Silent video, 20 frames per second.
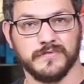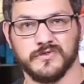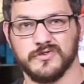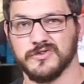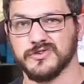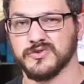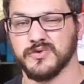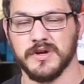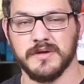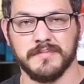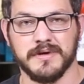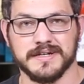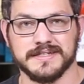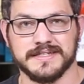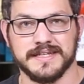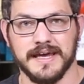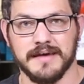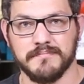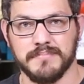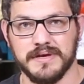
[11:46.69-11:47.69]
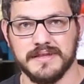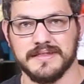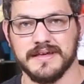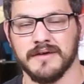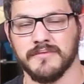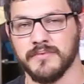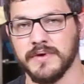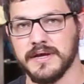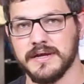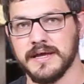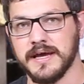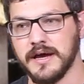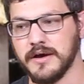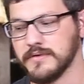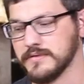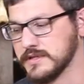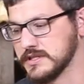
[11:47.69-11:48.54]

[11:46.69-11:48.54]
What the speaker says: 220 bucks, can't beat that. Right now,